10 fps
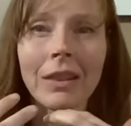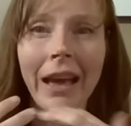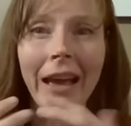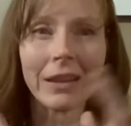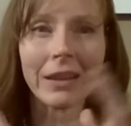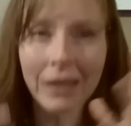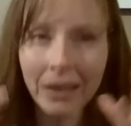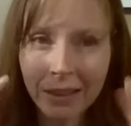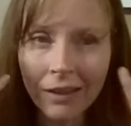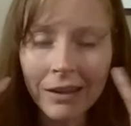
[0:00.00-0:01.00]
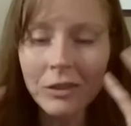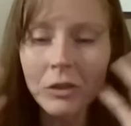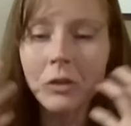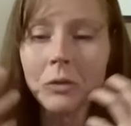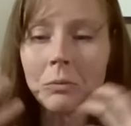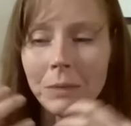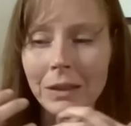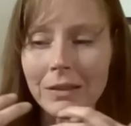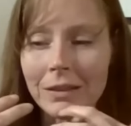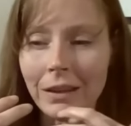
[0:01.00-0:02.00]
that their
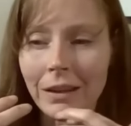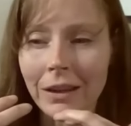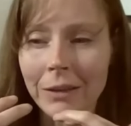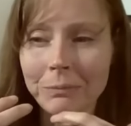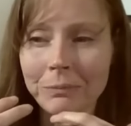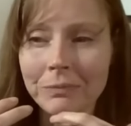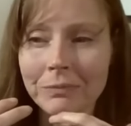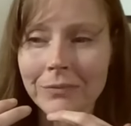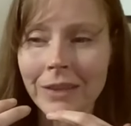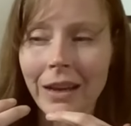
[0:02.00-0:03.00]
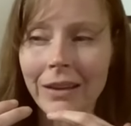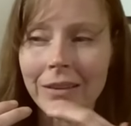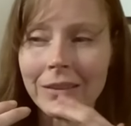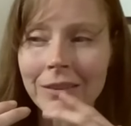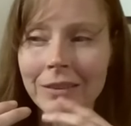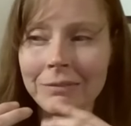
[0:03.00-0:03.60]
attunement um, uh,